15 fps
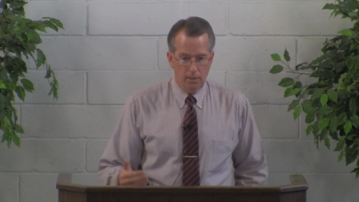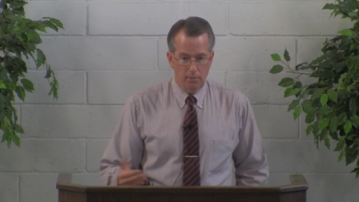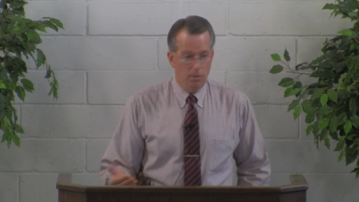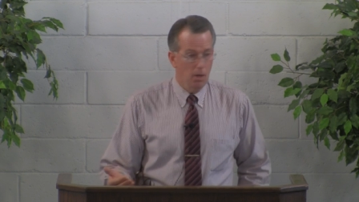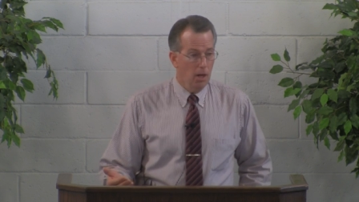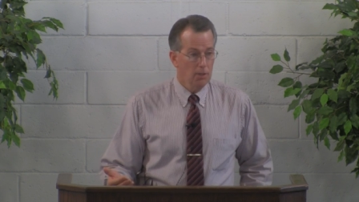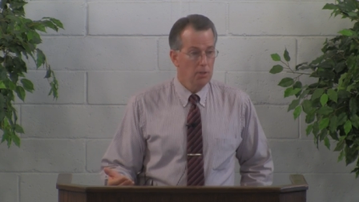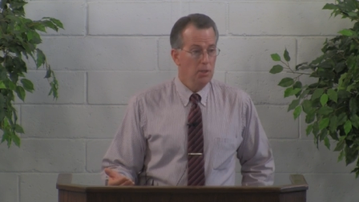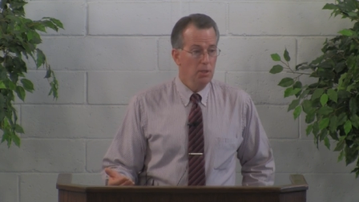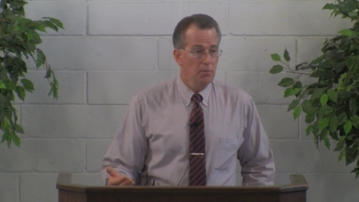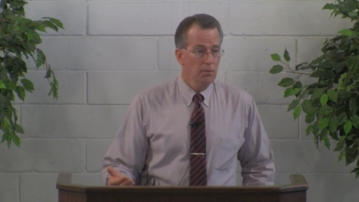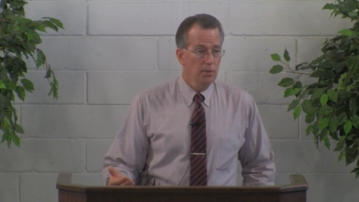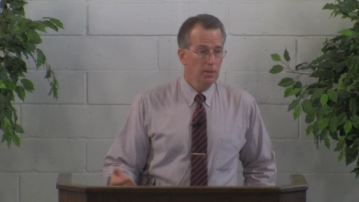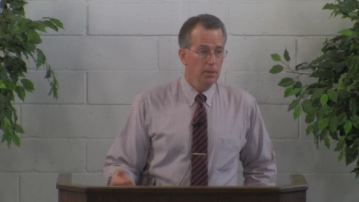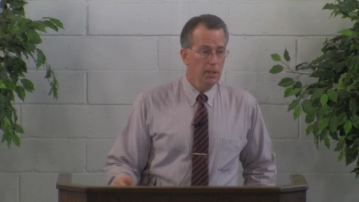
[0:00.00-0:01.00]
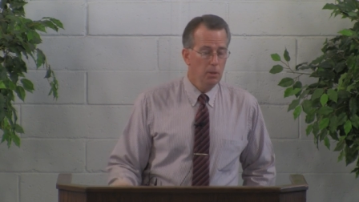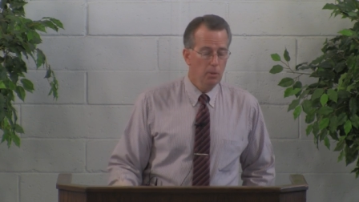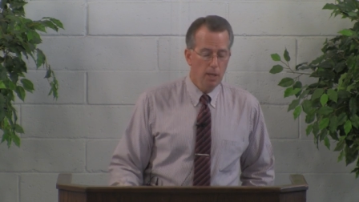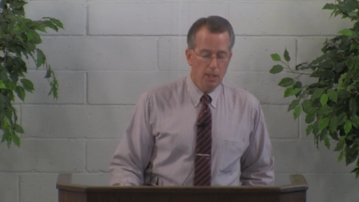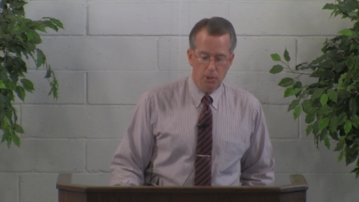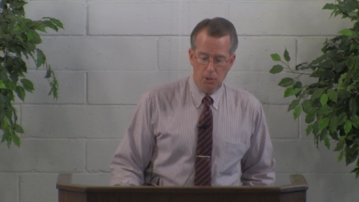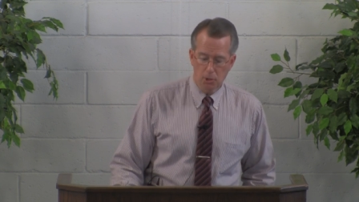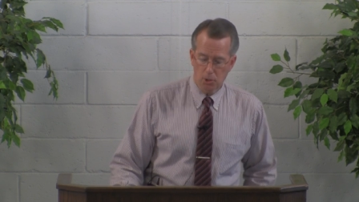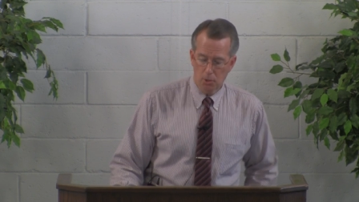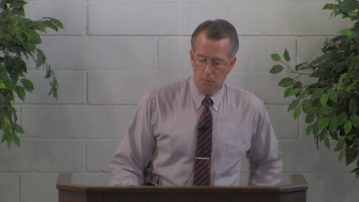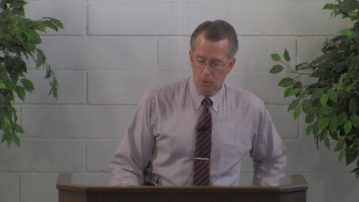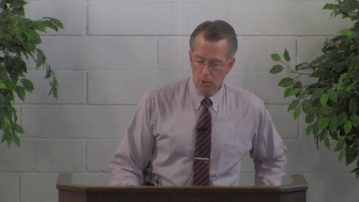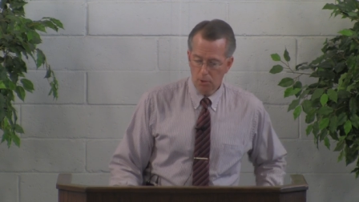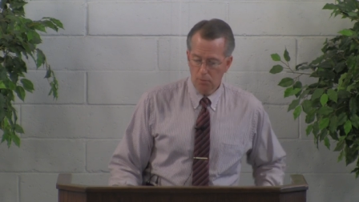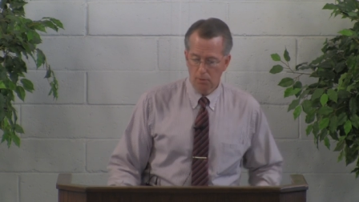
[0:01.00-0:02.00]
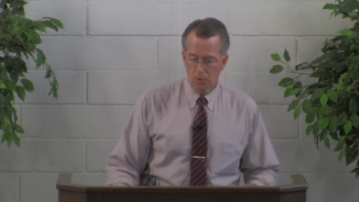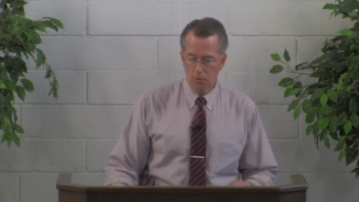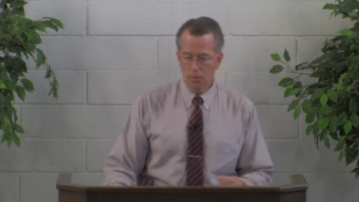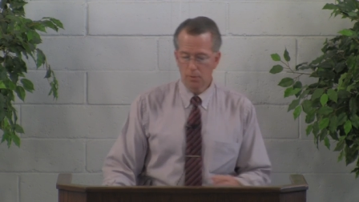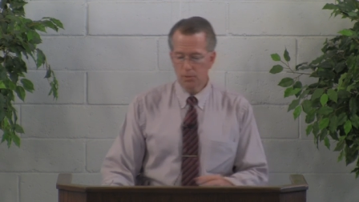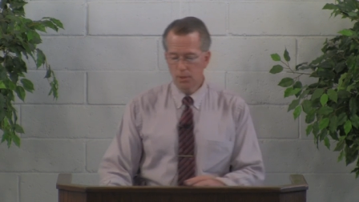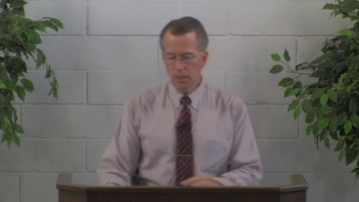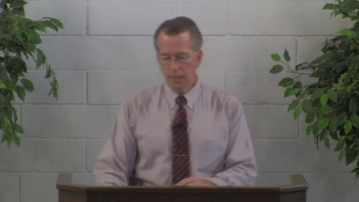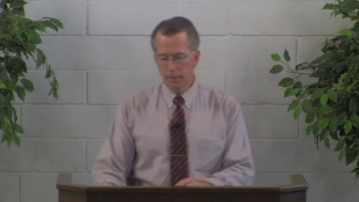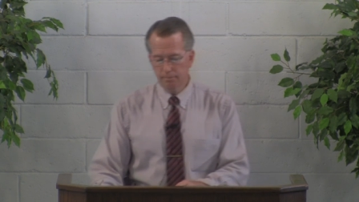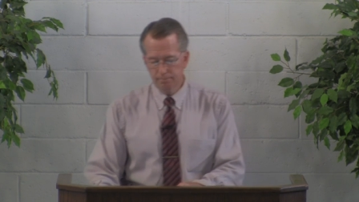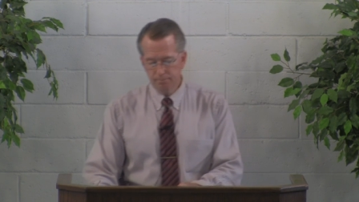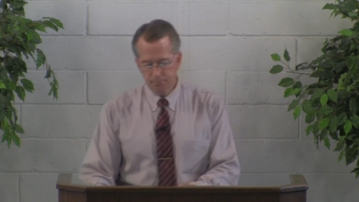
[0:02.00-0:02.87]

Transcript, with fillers: God is infinitely gracious and merciful, as we've seen.